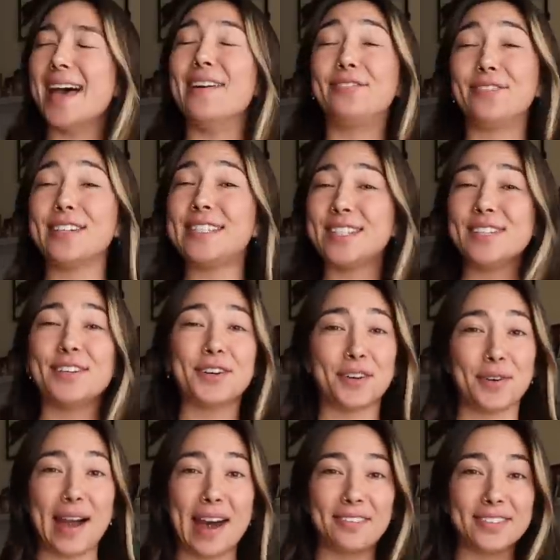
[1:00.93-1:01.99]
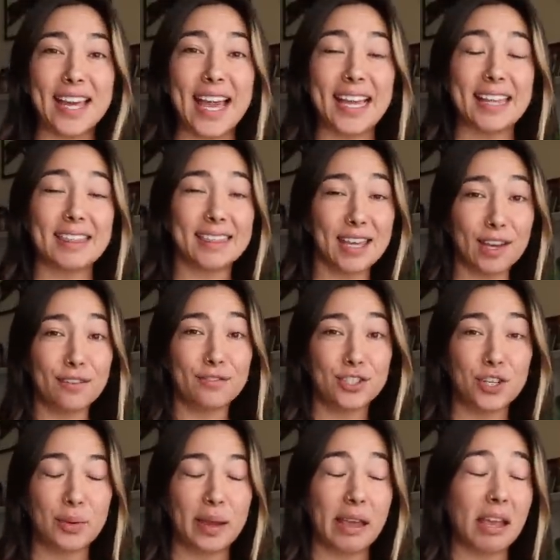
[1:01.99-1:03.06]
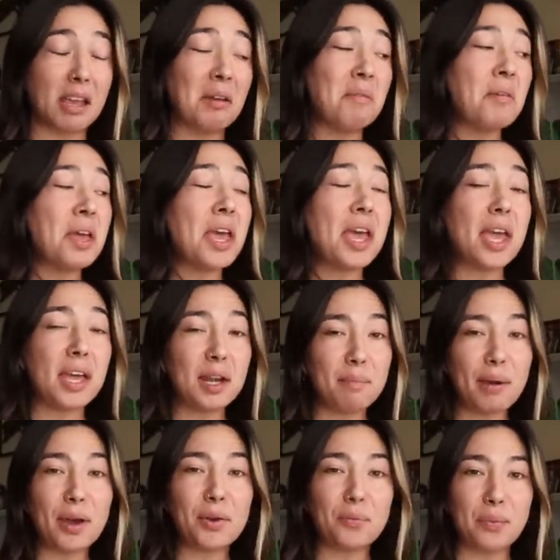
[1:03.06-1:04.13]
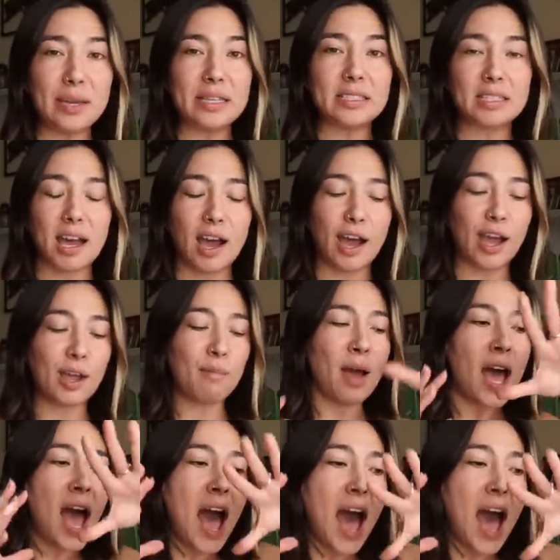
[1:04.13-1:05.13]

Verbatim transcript: every single craft that I can think of doing in about a week's time.